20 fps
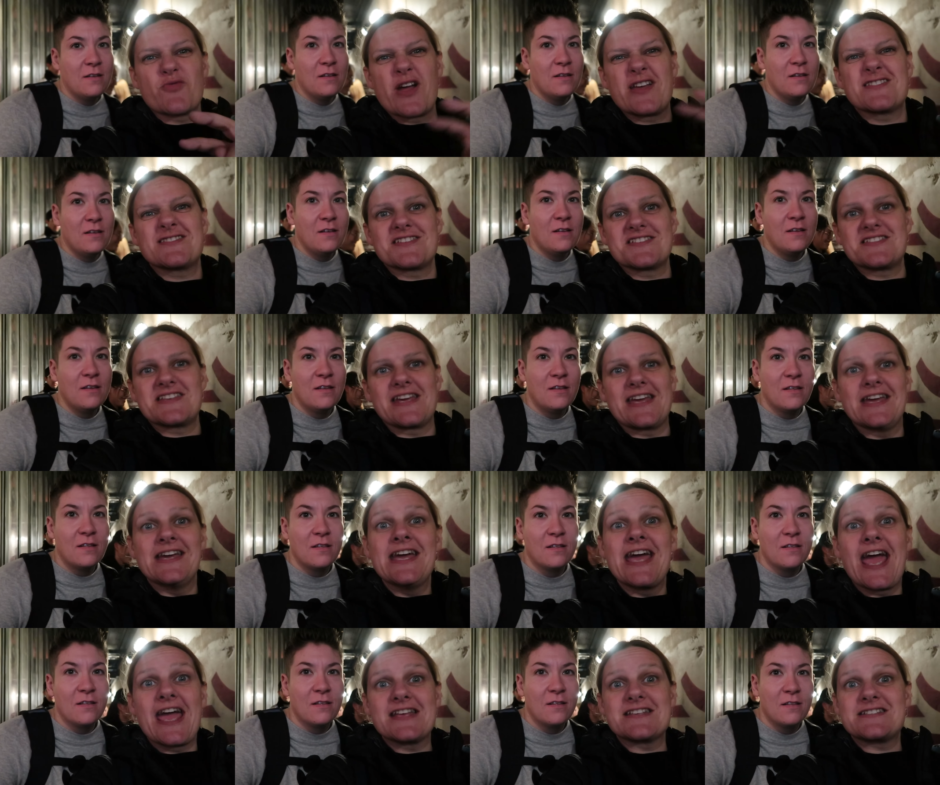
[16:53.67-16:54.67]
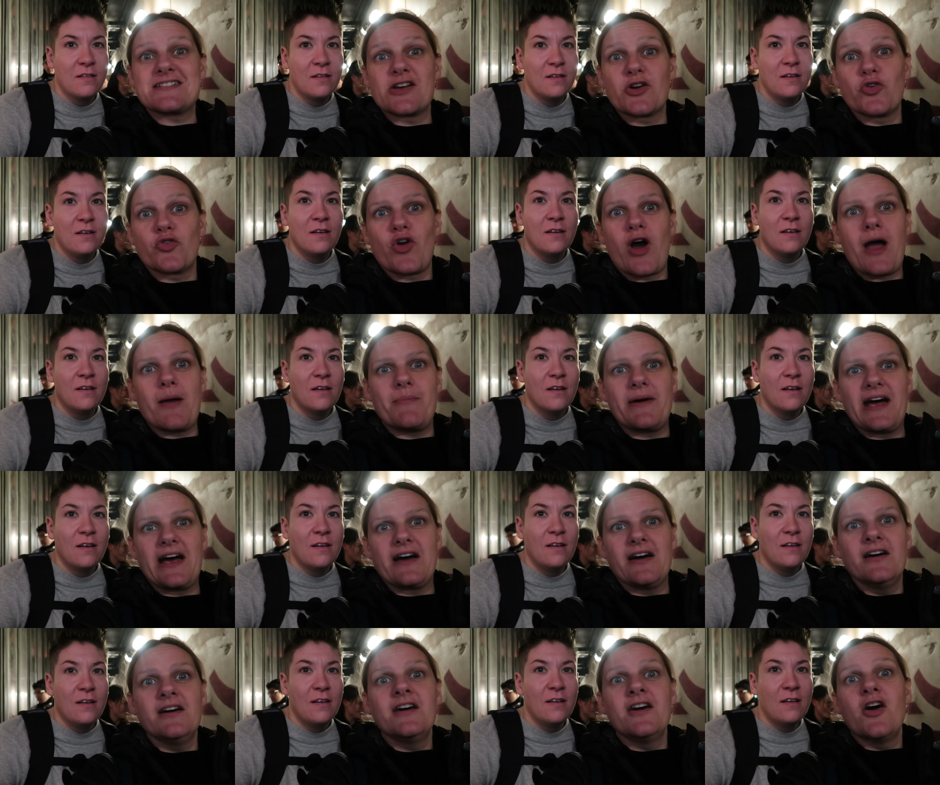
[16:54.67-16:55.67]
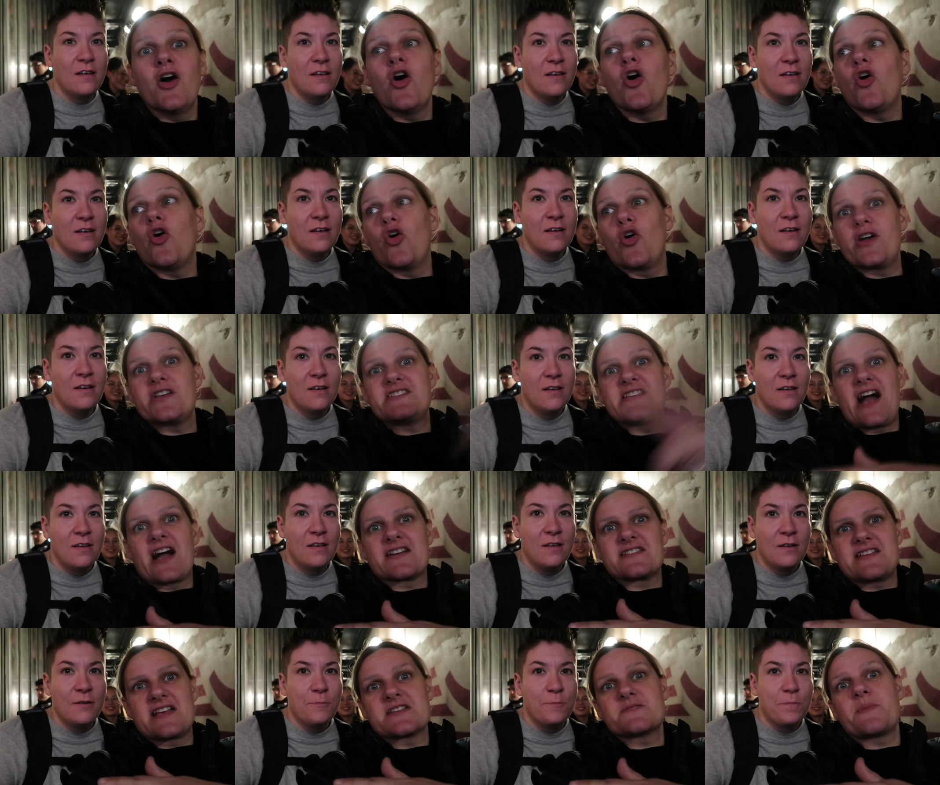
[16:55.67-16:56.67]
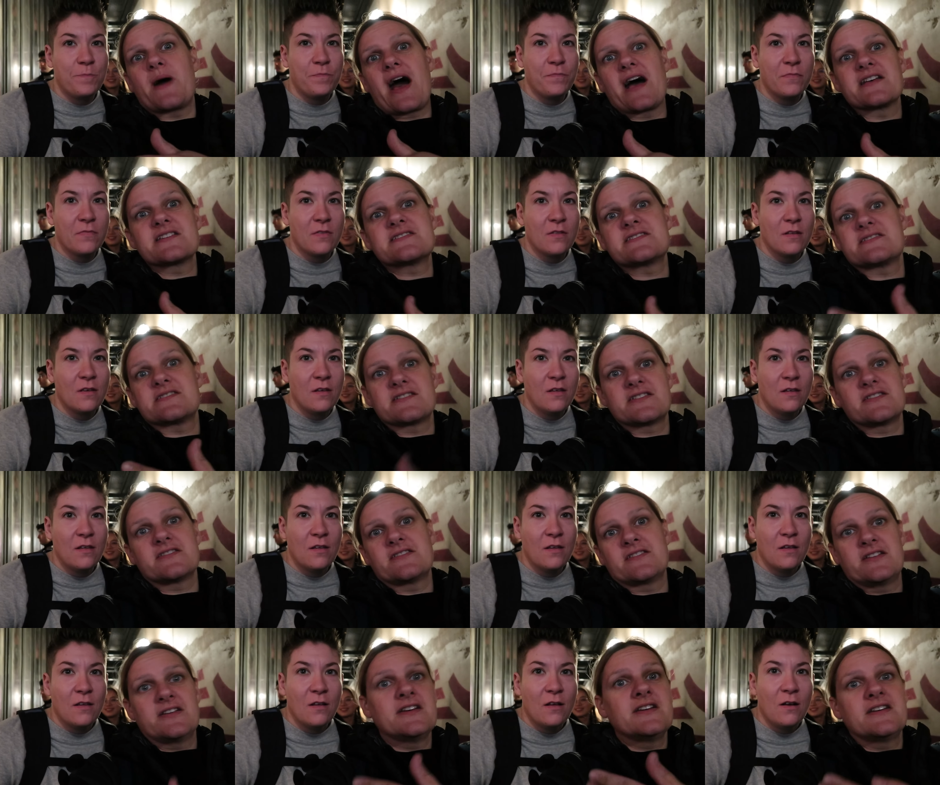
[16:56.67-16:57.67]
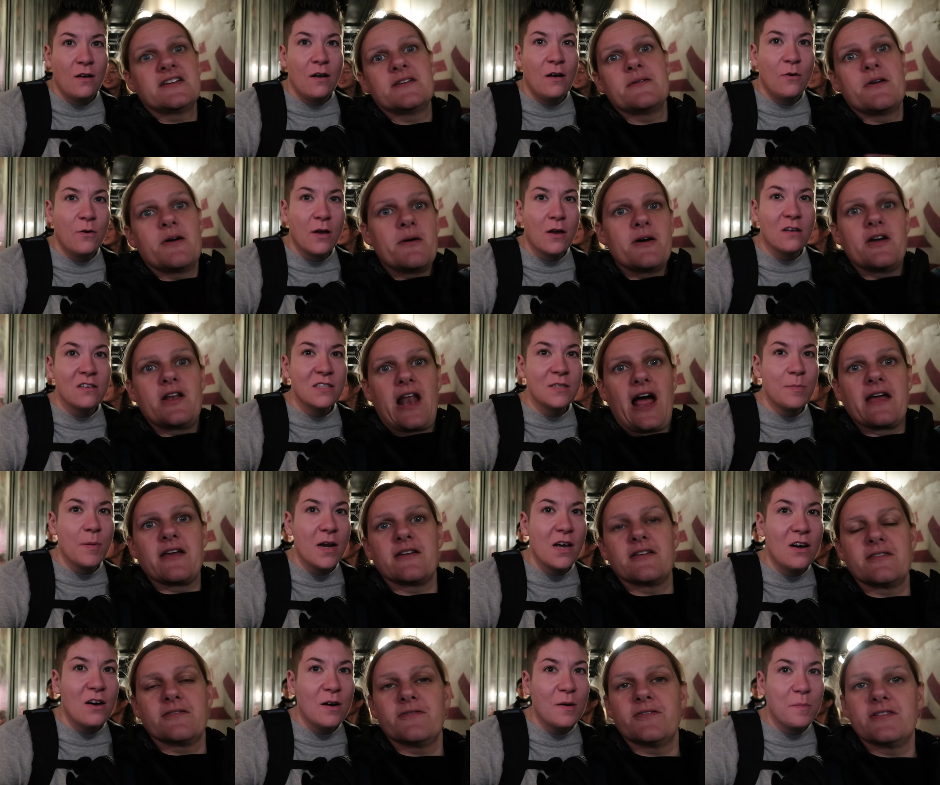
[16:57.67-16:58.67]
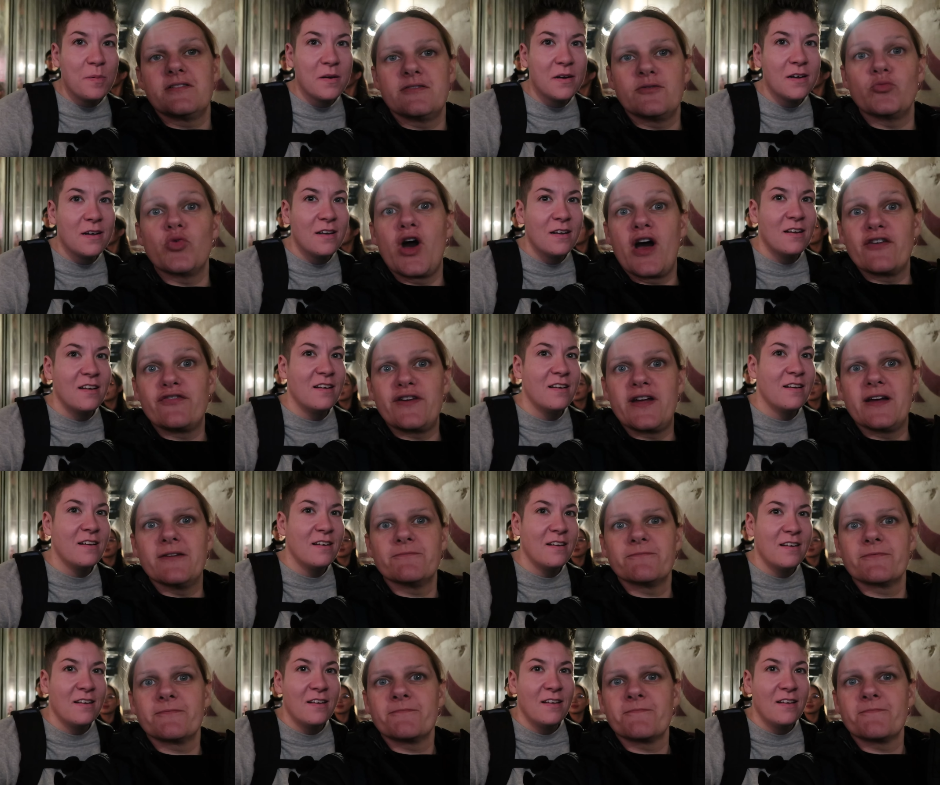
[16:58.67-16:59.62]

Speaker 1: a race to see, is single ride better or is the access pass? We got like, split up. Worth it.